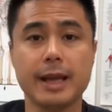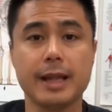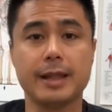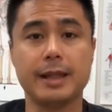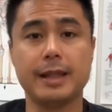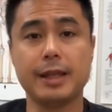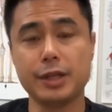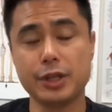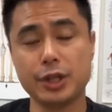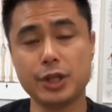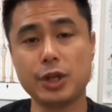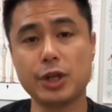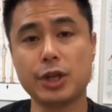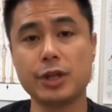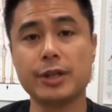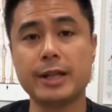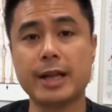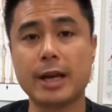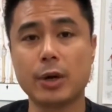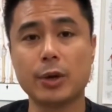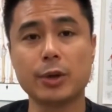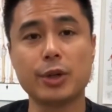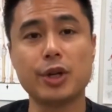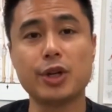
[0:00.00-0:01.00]
This is your
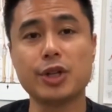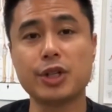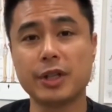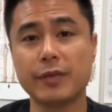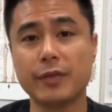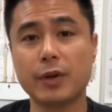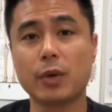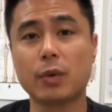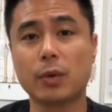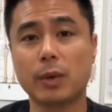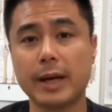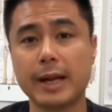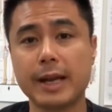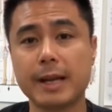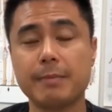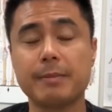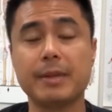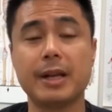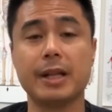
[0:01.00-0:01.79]
not only your civic right,